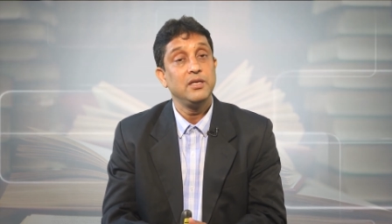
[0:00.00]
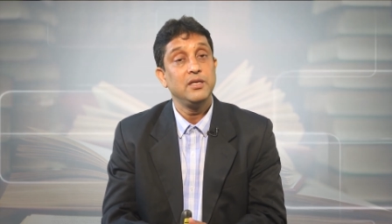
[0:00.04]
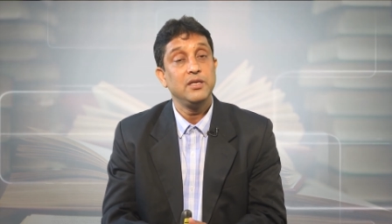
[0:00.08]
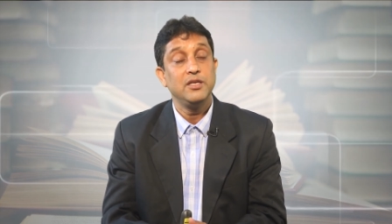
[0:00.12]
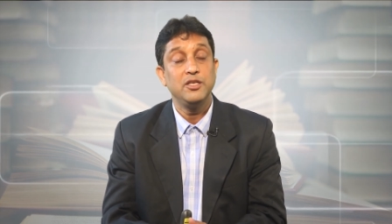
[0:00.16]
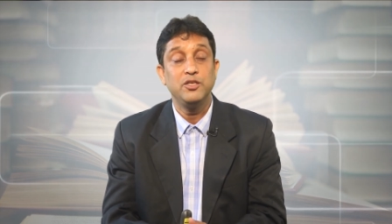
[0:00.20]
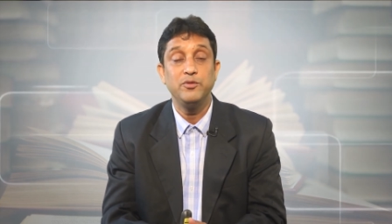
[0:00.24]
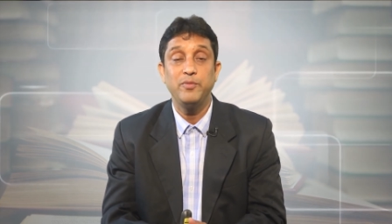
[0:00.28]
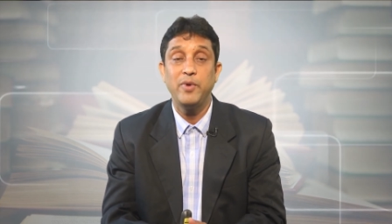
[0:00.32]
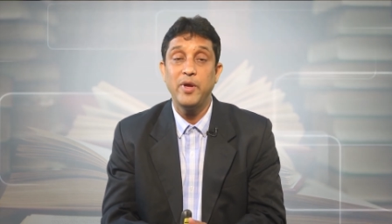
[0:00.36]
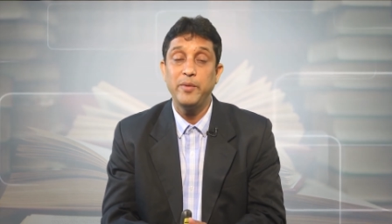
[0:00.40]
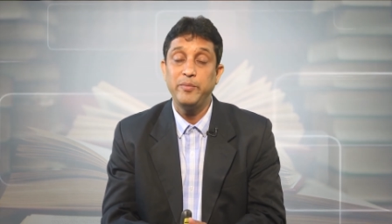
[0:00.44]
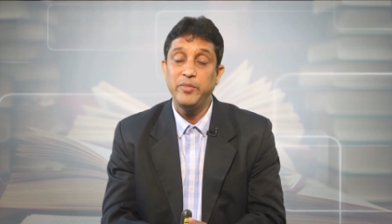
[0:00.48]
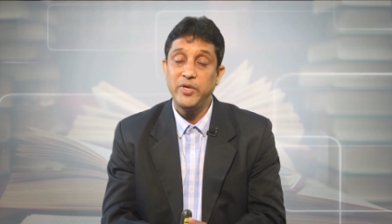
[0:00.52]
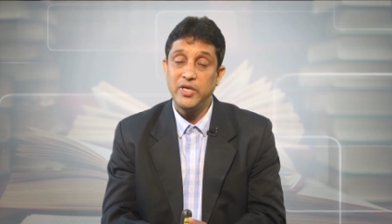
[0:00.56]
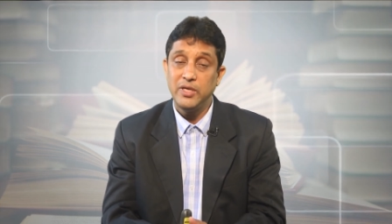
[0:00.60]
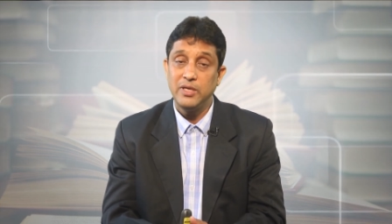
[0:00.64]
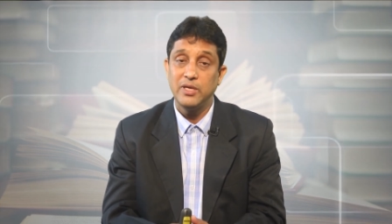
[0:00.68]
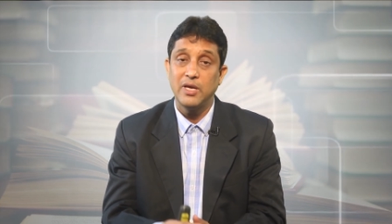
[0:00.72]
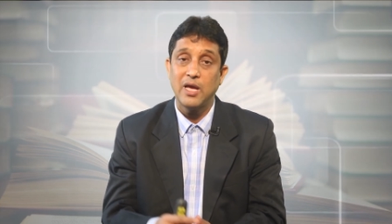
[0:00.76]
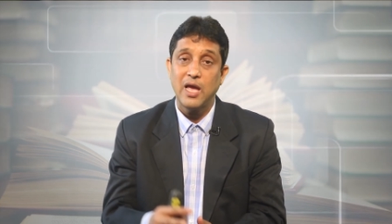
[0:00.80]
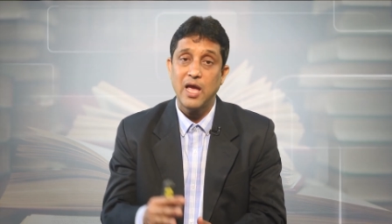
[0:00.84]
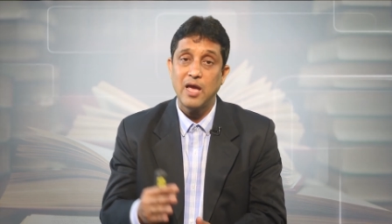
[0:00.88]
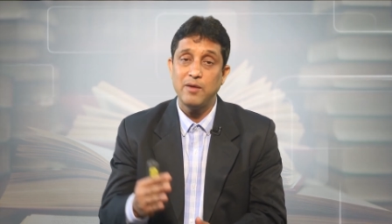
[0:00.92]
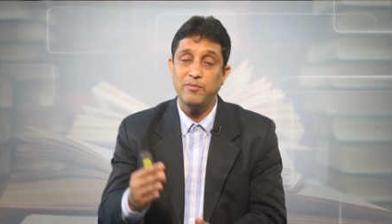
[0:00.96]
It may
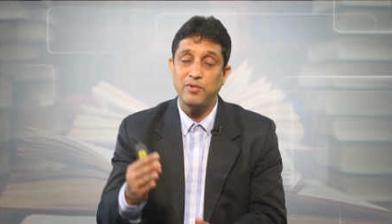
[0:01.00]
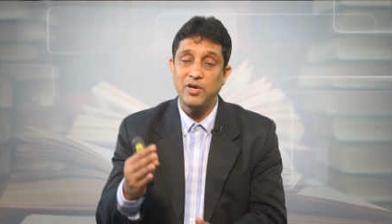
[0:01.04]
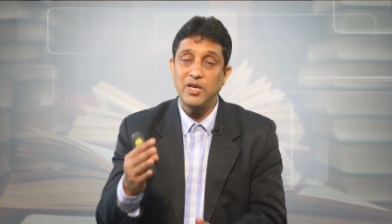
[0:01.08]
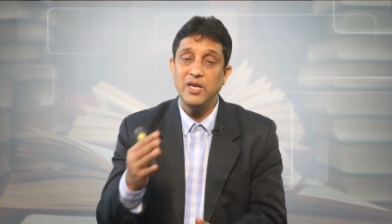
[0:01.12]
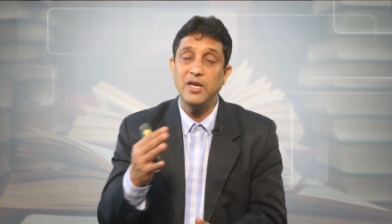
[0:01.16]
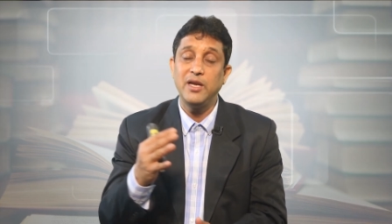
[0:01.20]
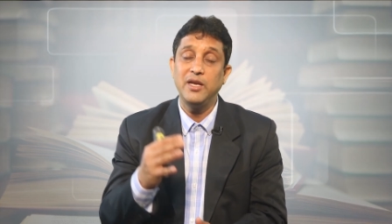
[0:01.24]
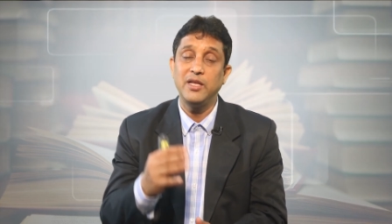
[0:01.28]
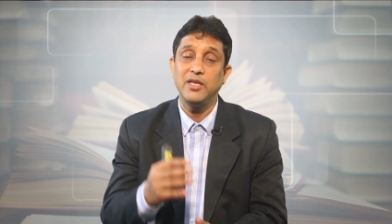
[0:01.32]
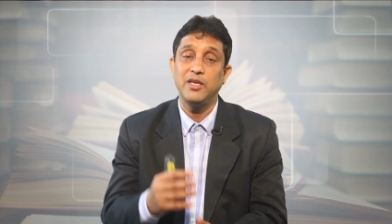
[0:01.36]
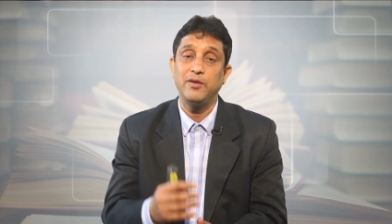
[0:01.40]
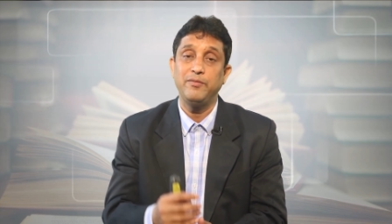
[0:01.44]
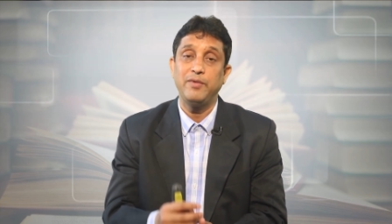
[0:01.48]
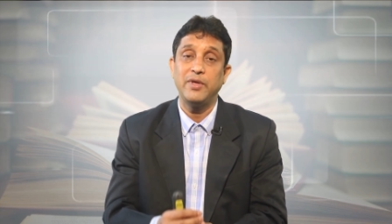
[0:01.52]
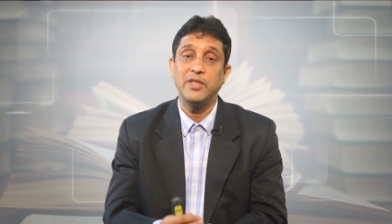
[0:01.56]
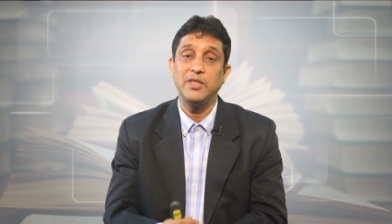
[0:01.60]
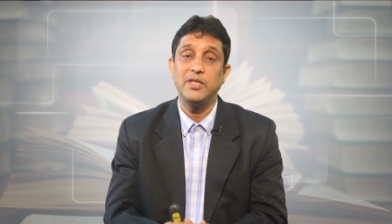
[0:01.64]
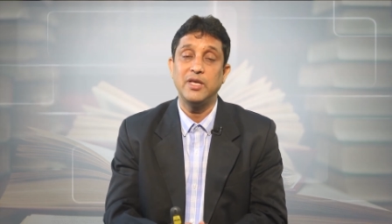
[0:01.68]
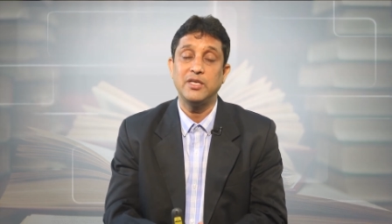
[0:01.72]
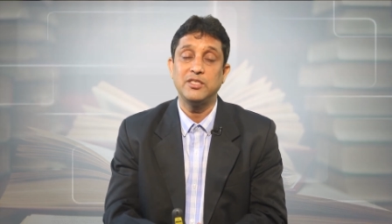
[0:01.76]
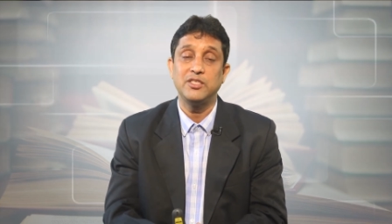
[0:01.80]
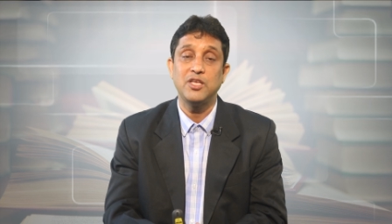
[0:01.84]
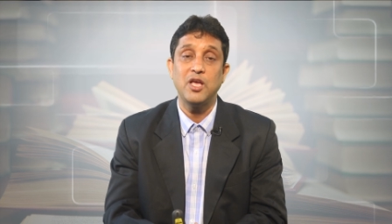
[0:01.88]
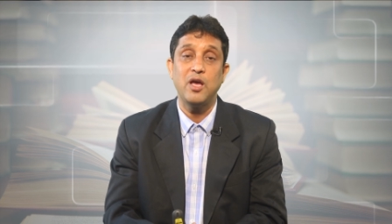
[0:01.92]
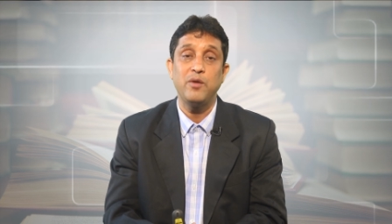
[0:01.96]
be, I have already given
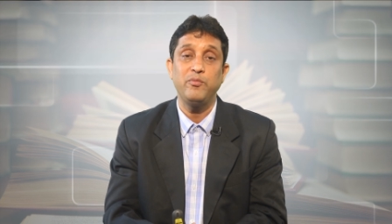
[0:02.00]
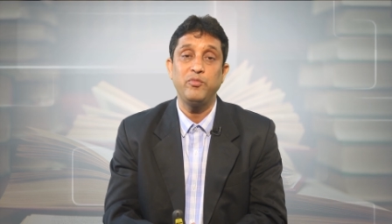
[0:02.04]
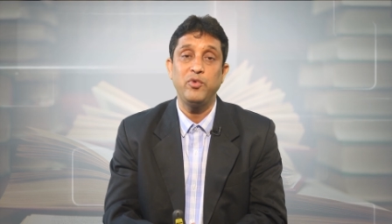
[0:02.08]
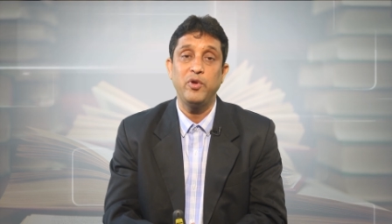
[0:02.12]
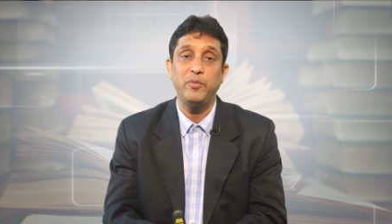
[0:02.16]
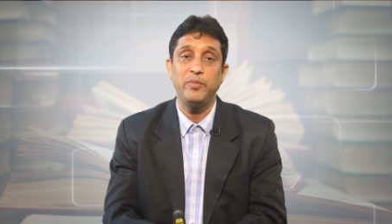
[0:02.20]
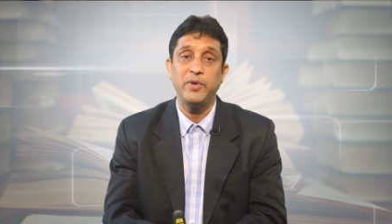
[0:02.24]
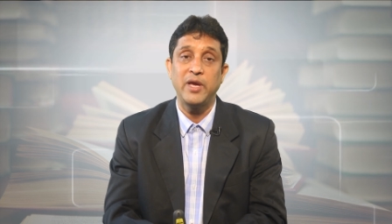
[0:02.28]
the example